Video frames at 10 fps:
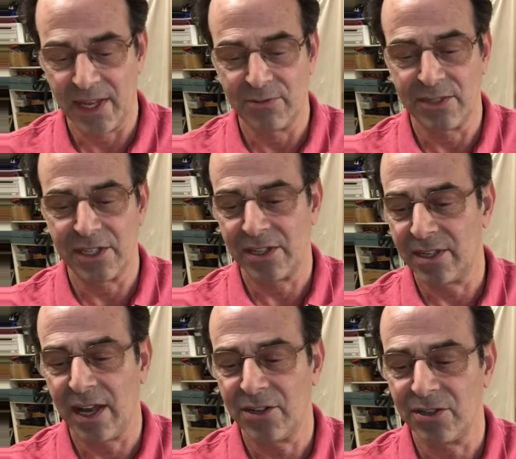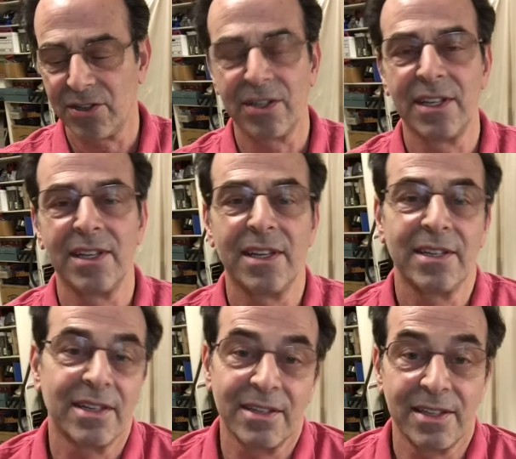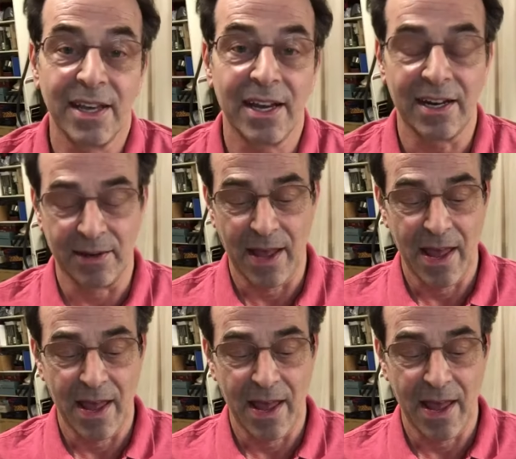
It was I just couldn't get it.